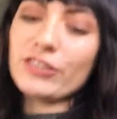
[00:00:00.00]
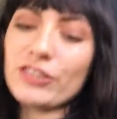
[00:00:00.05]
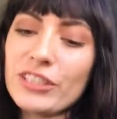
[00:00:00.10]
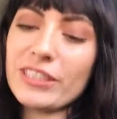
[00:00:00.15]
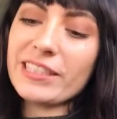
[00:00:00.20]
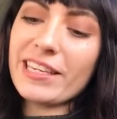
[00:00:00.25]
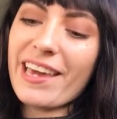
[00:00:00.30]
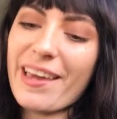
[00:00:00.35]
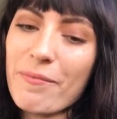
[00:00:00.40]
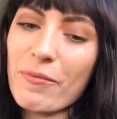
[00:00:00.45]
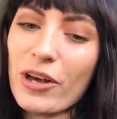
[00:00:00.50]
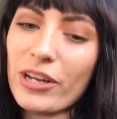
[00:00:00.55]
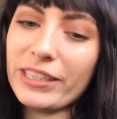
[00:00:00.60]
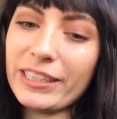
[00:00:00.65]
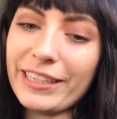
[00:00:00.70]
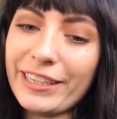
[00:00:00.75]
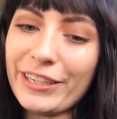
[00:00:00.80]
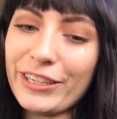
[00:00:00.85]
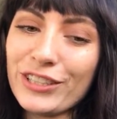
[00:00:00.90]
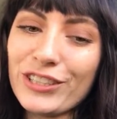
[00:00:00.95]
just came on
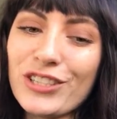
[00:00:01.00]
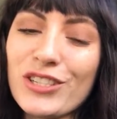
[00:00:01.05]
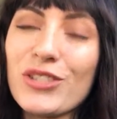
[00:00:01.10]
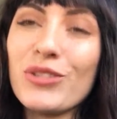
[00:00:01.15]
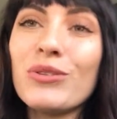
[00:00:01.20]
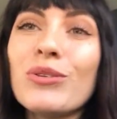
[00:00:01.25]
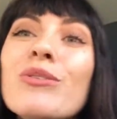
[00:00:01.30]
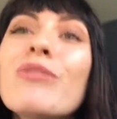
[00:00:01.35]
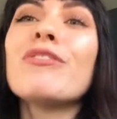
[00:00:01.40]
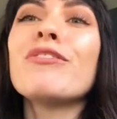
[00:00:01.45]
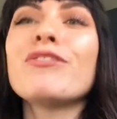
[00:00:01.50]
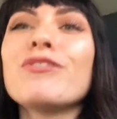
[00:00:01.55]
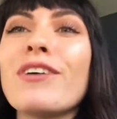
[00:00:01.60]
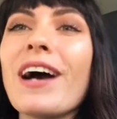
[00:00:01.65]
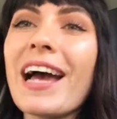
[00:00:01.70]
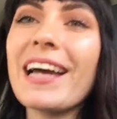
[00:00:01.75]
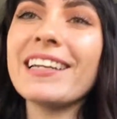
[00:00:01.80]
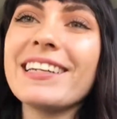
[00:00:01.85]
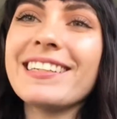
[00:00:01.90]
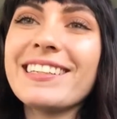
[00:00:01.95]
here to
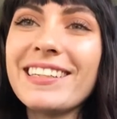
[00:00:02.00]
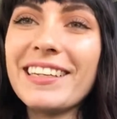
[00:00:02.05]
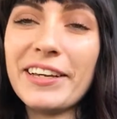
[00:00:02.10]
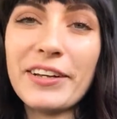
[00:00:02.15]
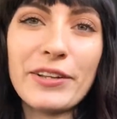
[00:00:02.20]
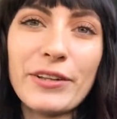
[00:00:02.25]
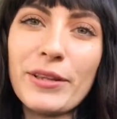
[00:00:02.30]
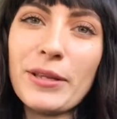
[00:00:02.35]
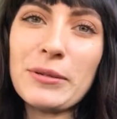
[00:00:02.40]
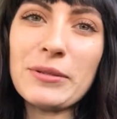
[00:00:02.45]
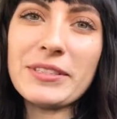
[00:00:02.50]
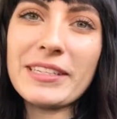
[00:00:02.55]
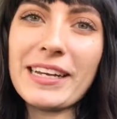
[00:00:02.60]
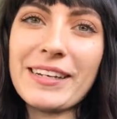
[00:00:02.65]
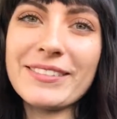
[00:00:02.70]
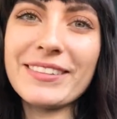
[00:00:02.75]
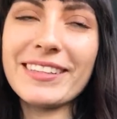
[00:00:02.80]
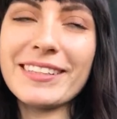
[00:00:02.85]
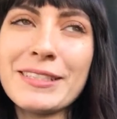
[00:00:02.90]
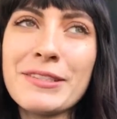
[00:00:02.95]
finally close
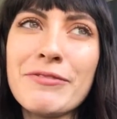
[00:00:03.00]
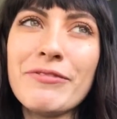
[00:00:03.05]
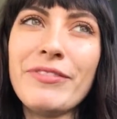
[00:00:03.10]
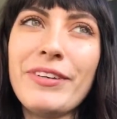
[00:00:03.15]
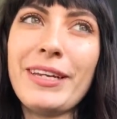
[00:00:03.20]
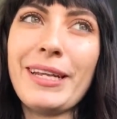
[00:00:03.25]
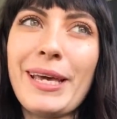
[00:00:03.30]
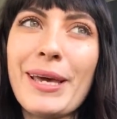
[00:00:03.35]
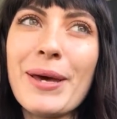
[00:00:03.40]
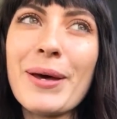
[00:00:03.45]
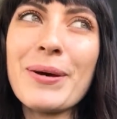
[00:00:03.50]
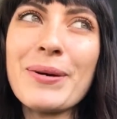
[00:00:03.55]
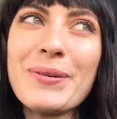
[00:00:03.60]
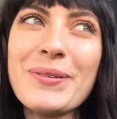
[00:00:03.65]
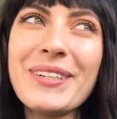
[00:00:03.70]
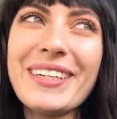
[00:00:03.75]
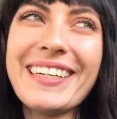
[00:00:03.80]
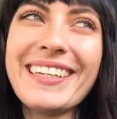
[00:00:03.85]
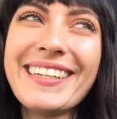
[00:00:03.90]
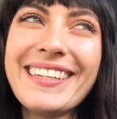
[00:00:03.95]
out this video.